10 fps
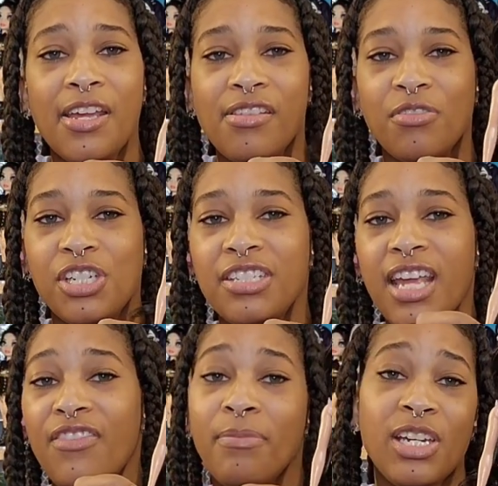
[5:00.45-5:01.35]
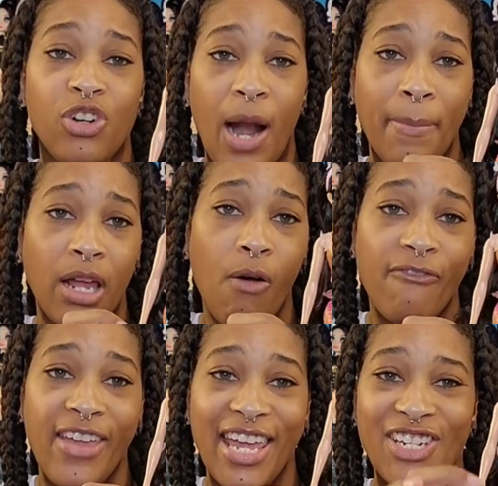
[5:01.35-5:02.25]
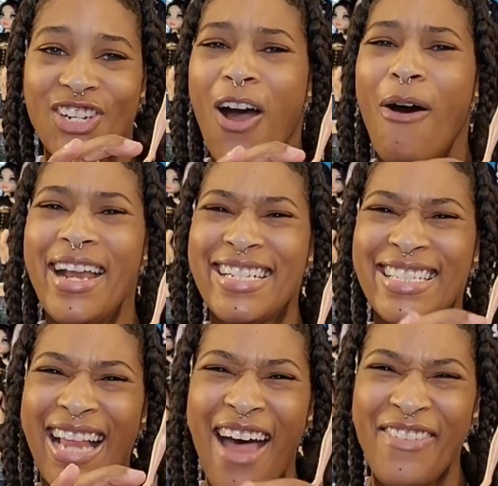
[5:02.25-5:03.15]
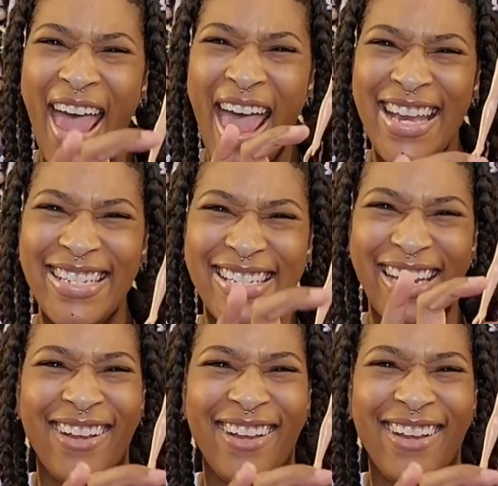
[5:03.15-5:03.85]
So she's giving me tropical fish. Oh, I just